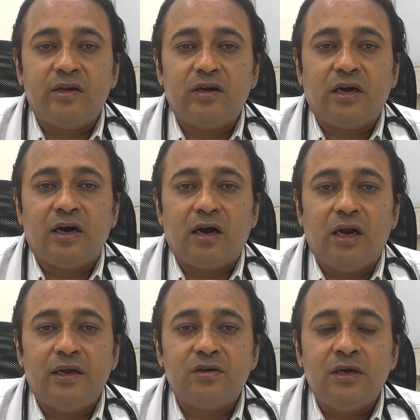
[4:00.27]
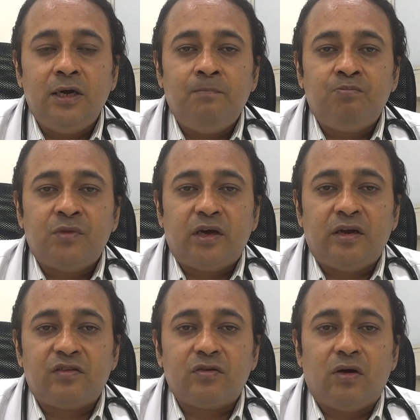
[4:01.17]
in the cartilage. It
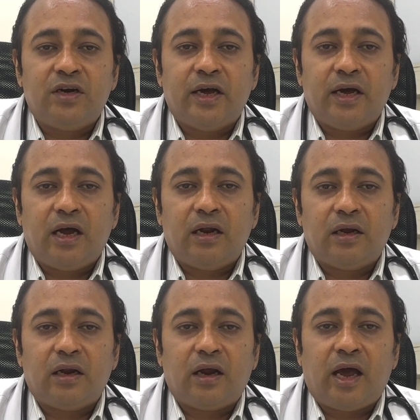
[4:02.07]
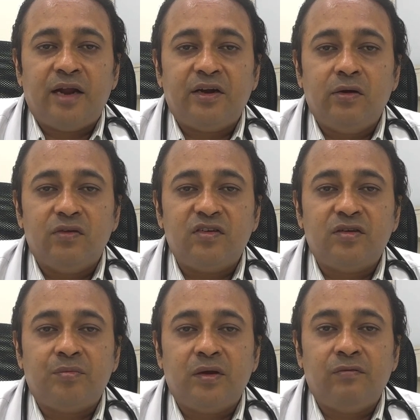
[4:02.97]
has got a
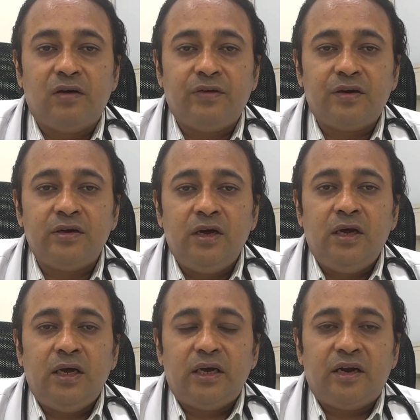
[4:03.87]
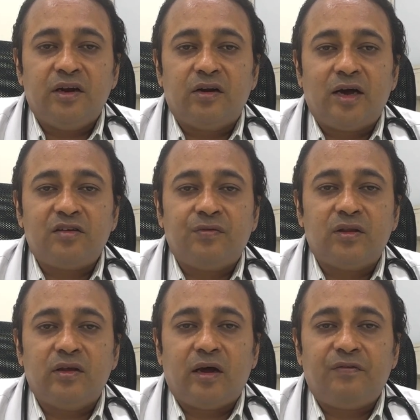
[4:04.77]
anti-nociceptive effect. It interacts
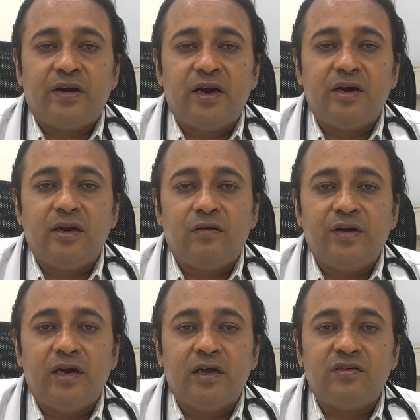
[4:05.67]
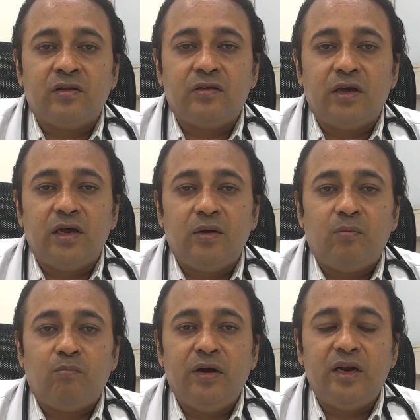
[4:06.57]
with the afferent nerve endings in the
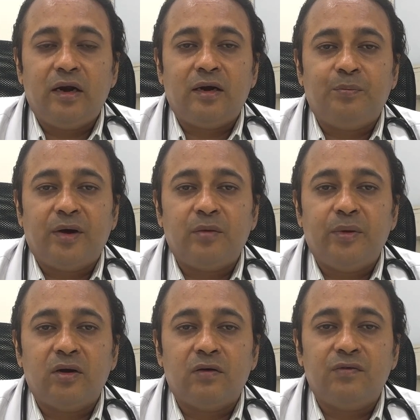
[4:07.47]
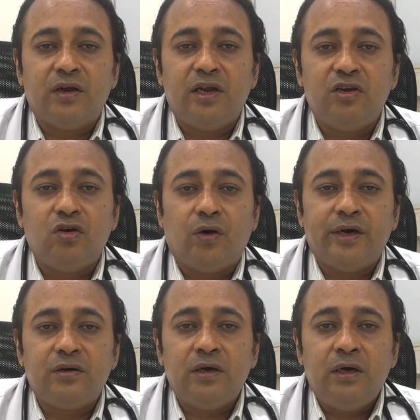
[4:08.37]
medial compartment of the knee joint.